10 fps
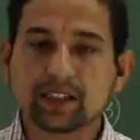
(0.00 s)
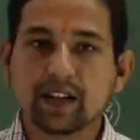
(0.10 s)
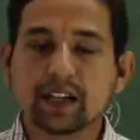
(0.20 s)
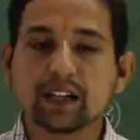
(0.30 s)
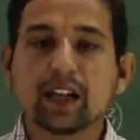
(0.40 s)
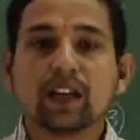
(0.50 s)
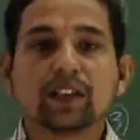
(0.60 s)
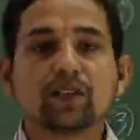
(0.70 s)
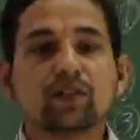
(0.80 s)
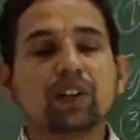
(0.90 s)
Right.
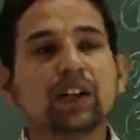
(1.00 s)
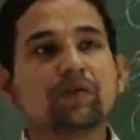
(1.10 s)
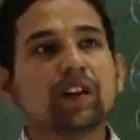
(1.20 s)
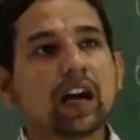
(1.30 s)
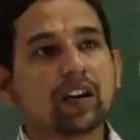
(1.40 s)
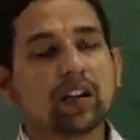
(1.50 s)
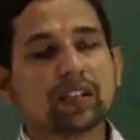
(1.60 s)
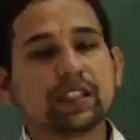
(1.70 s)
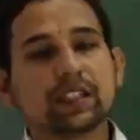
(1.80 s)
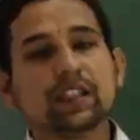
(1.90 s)
So in
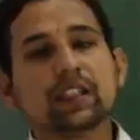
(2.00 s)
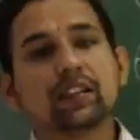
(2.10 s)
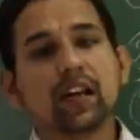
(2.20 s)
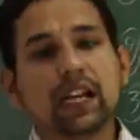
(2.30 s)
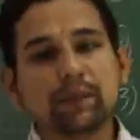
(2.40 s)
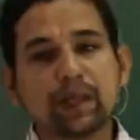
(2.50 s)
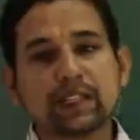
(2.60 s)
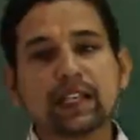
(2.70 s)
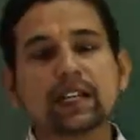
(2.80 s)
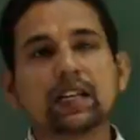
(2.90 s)
virology, the
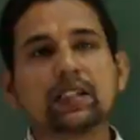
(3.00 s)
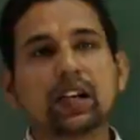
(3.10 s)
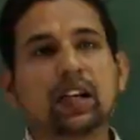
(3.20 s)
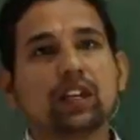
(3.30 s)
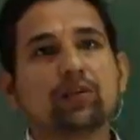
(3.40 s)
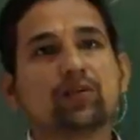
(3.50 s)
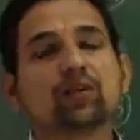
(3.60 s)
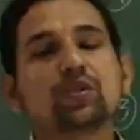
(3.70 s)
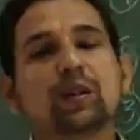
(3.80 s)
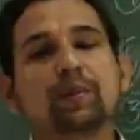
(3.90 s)
animal cell culture are
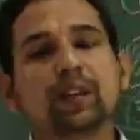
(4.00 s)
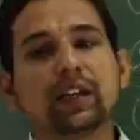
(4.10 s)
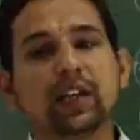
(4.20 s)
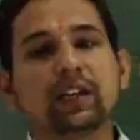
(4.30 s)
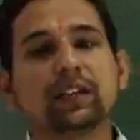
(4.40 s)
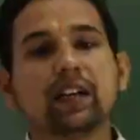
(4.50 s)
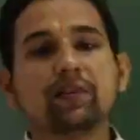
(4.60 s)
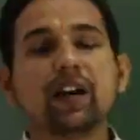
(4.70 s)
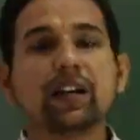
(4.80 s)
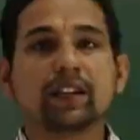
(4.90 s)
used to replicate the
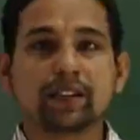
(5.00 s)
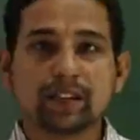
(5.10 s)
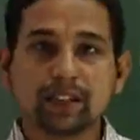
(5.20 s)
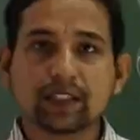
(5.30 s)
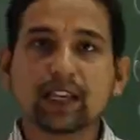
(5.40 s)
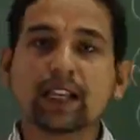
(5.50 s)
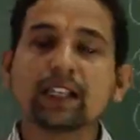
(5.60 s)
viruses